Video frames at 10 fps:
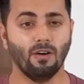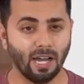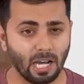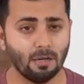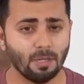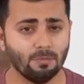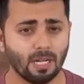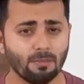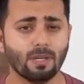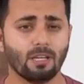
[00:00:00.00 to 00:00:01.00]
Why almond
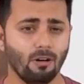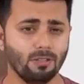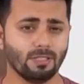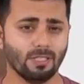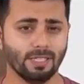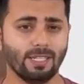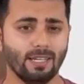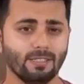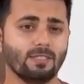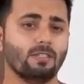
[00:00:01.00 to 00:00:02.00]
milk? Because it
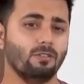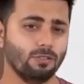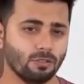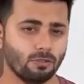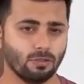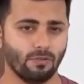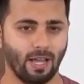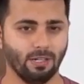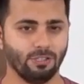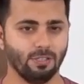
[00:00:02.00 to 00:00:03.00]
has a good source of
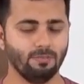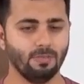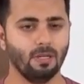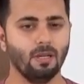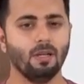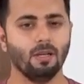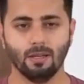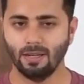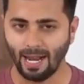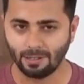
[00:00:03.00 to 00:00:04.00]
calcium,
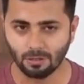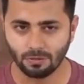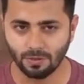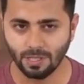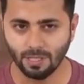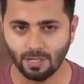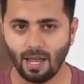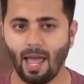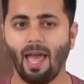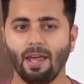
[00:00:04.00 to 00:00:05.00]
lactose free,
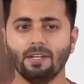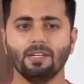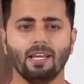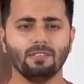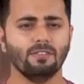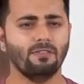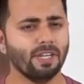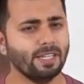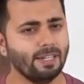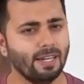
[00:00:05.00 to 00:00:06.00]
and it has a
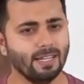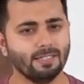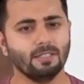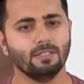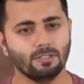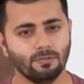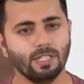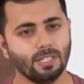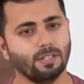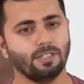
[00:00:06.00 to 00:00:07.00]
very less
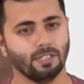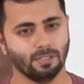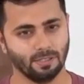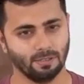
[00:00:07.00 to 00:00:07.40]
sweet content.